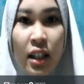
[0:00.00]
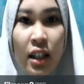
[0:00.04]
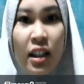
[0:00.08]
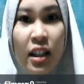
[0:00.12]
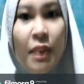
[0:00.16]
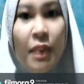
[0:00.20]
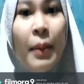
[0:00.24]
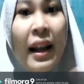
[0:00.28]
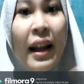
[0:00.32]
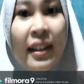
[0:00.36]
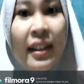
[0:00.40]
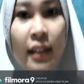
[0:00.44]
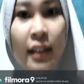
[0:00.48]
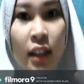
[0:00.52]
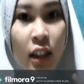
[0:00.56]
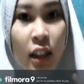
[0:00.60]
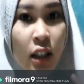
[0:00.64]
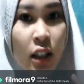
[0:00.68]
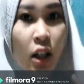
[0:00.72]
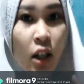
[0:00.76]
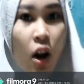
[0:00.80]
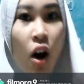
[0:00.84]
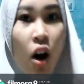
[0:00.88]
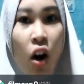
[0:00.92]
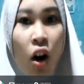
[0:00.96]

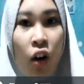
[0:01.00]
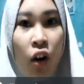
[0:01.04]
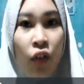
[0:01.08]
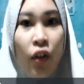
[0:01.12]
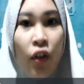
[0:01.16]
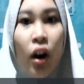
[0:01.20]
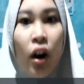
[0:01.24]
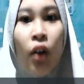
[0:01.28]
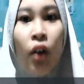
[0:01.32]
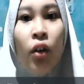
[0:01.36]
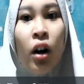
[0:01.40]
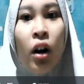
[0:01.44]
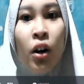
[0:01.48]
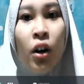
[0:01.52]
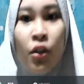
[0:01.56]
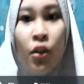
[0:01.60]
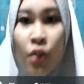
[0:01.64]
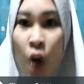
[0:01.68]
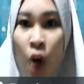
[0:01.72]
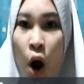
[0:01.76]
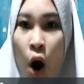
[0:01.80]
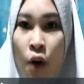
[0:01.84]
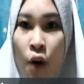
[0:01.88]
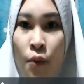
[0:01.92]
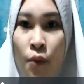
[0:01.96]
semantic of our
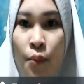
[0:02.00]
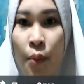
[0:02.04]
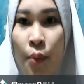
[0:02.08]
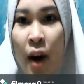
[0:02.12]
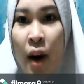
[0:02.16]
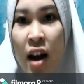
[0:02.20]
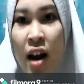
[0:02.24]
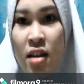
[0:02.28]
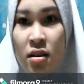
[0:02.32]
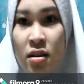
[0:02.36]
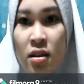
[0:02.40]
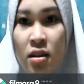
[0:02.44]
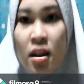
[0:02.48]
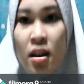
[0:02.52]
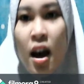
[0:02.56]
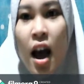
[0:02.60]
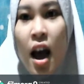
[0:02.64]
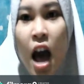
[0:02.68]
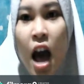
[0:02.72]
noun plus.